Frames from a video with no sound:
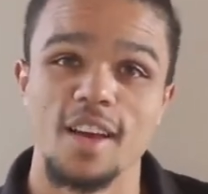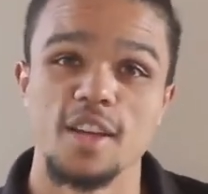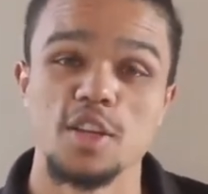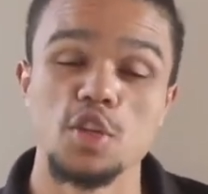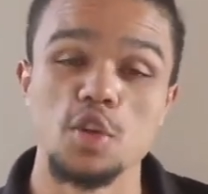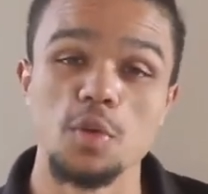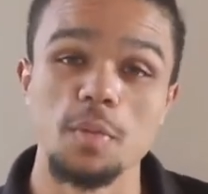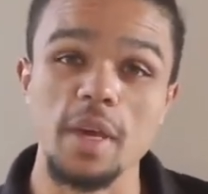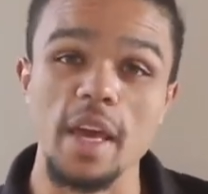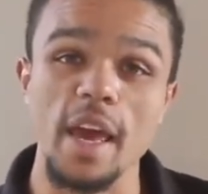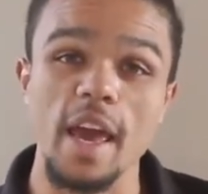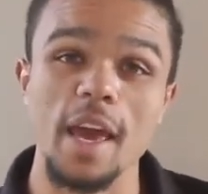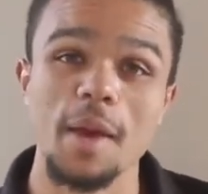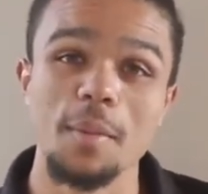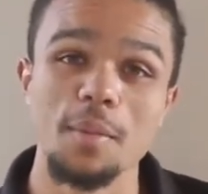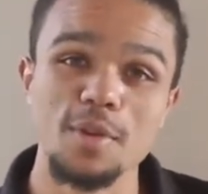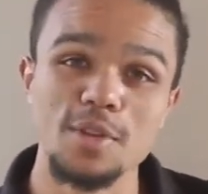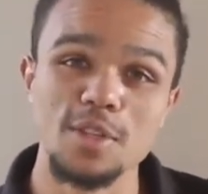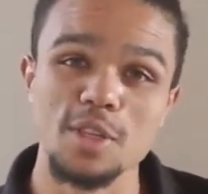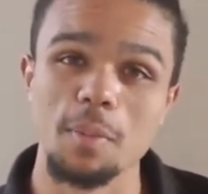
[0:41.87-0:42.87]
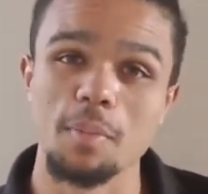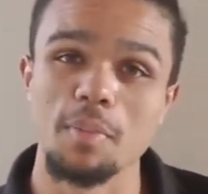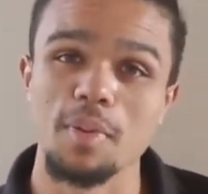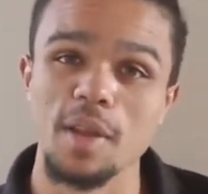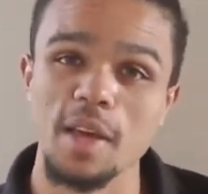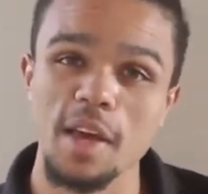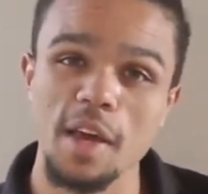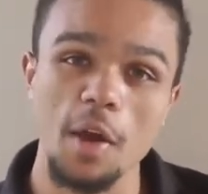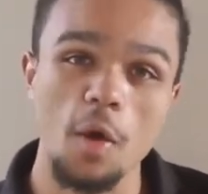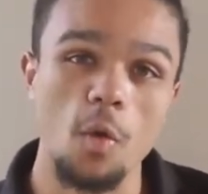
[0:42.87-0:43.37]
to be able to
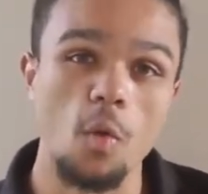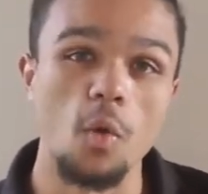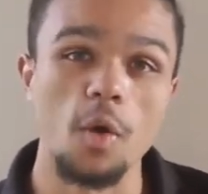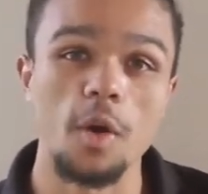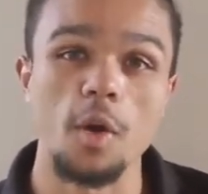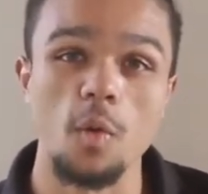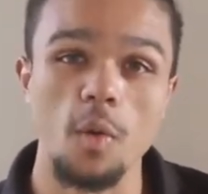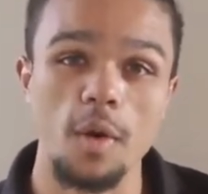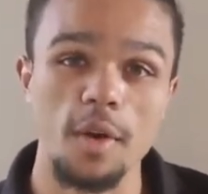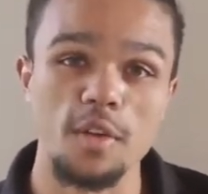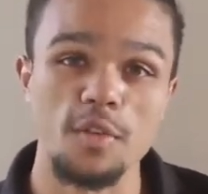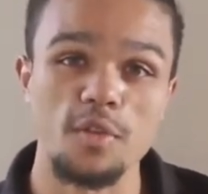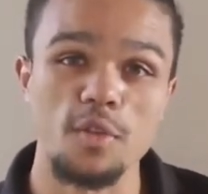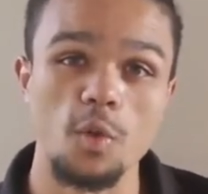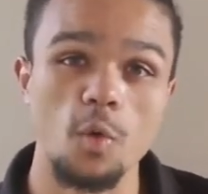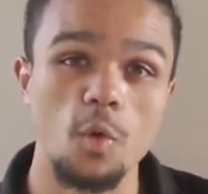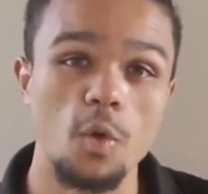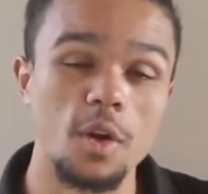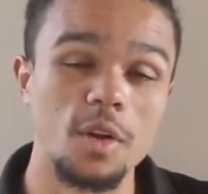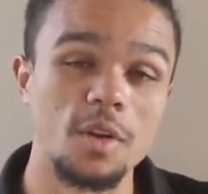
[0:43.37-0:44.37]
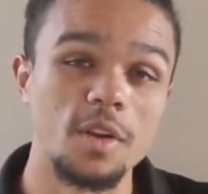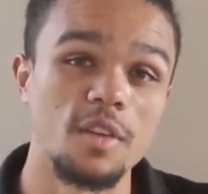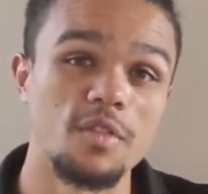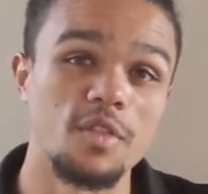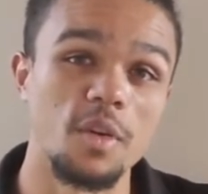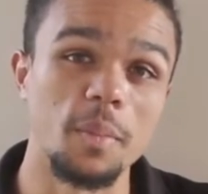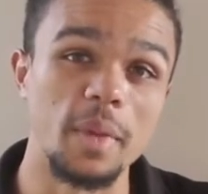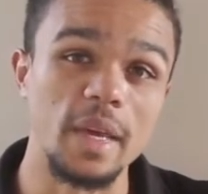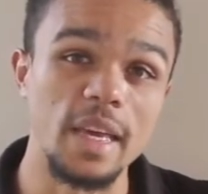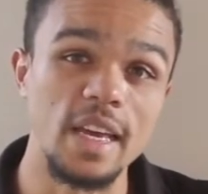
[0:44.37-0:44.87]
play What a Wonderful World
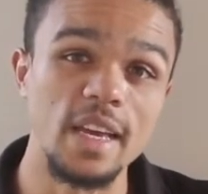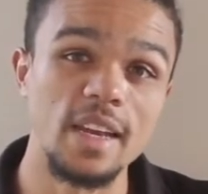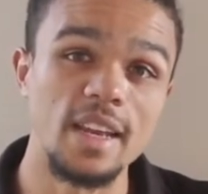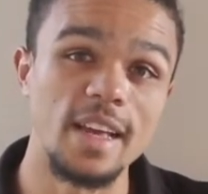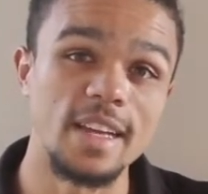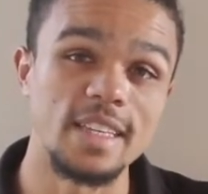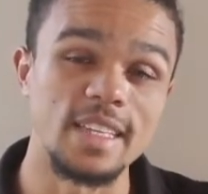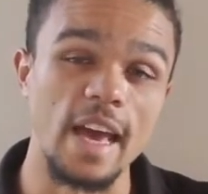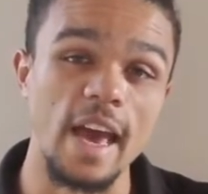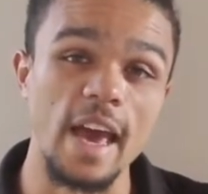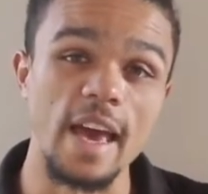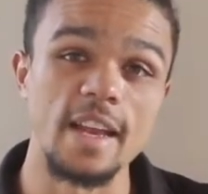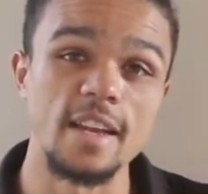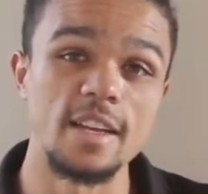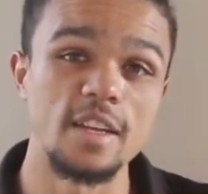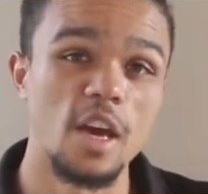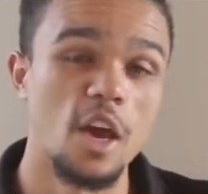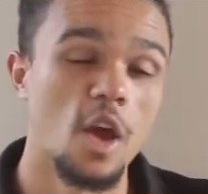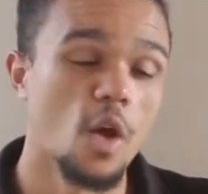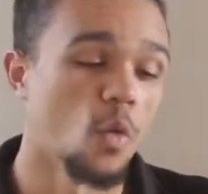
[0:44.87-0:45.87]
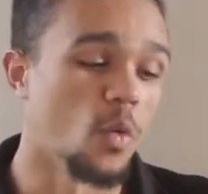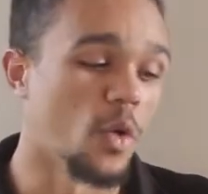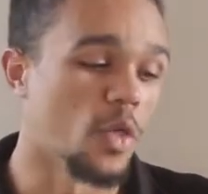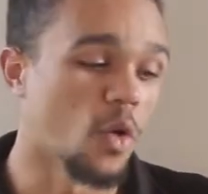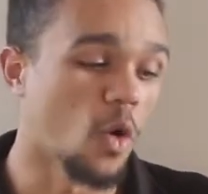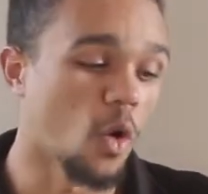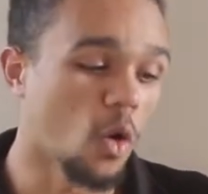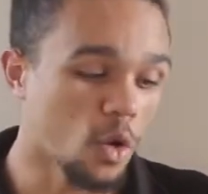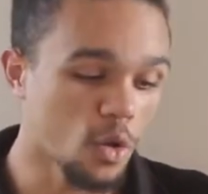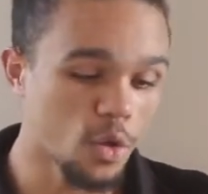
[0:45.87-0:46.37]
from beginning to end
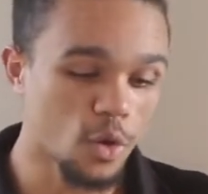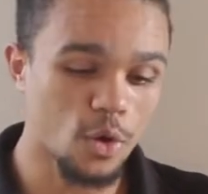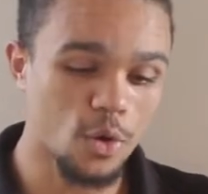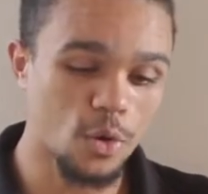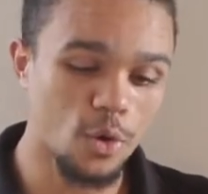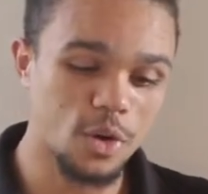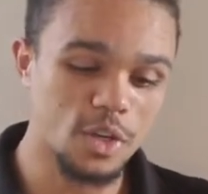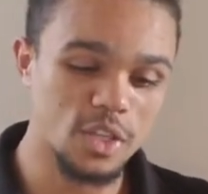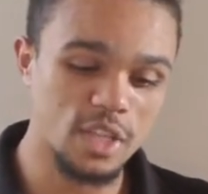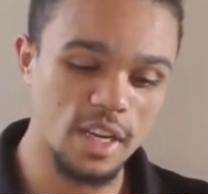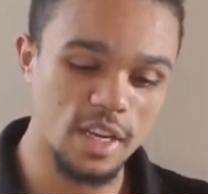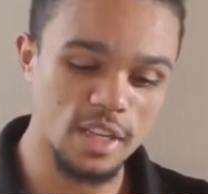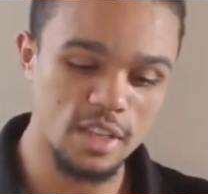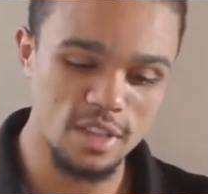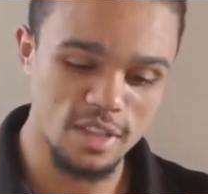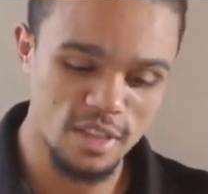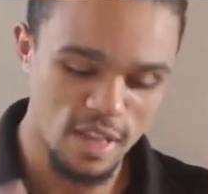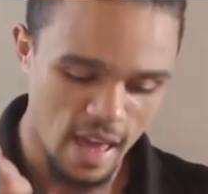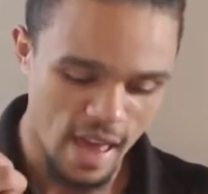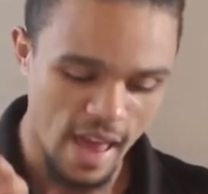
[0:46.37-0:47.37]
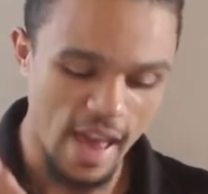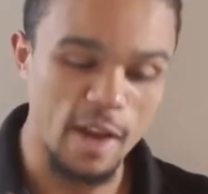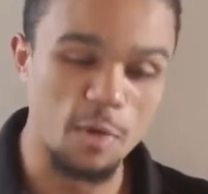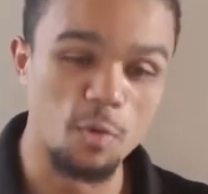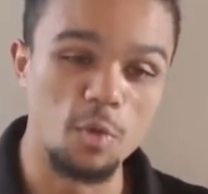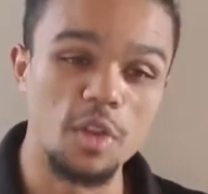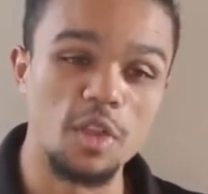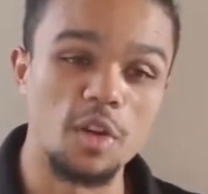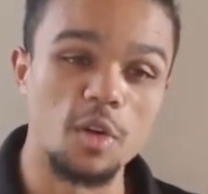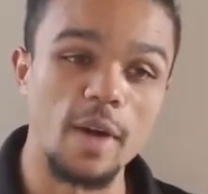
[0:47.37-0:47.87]
with all the chord changes
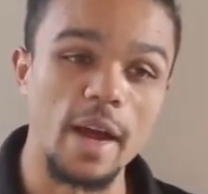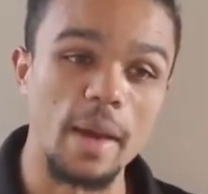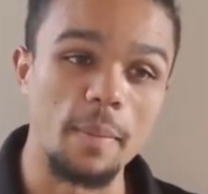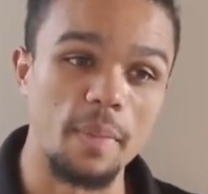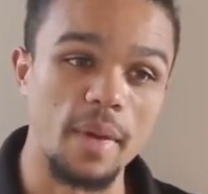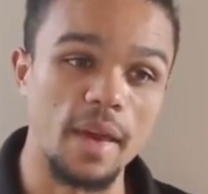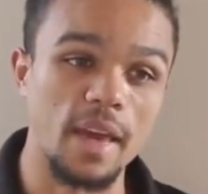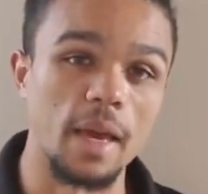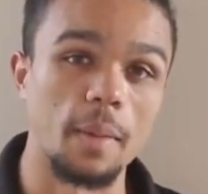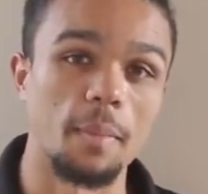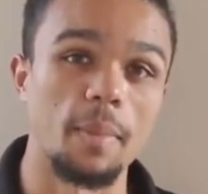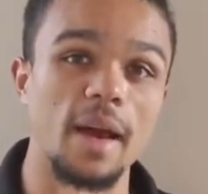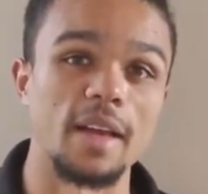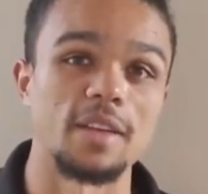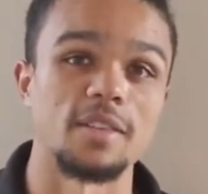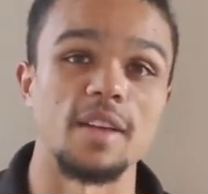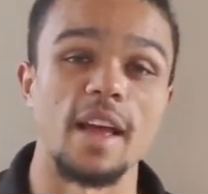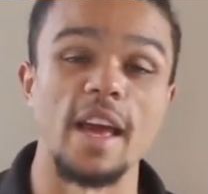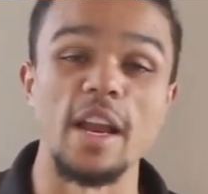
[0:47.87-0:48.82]
and with the right picking pattern.